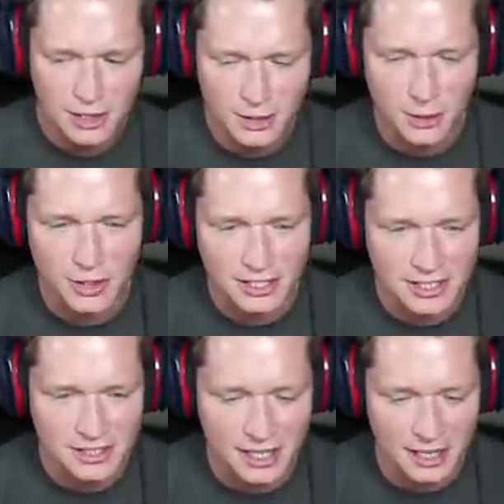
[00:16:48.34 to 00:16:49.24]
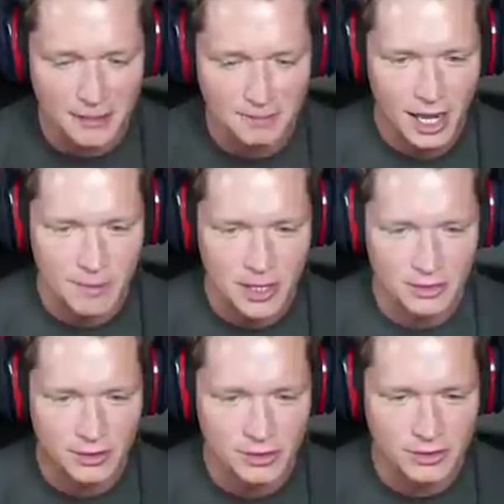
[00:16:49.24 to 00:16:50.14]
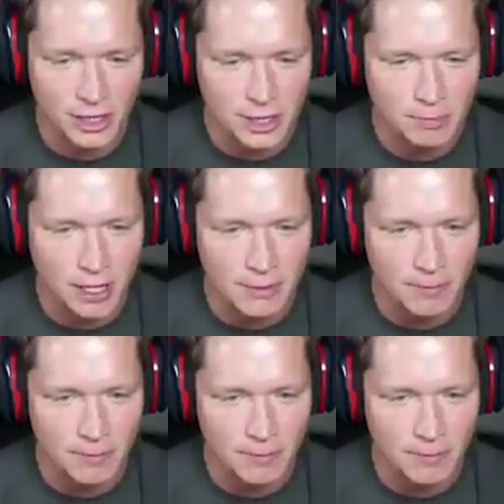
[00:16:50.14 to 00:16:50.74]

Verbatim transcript: Dude, this is I mean, they're starting to play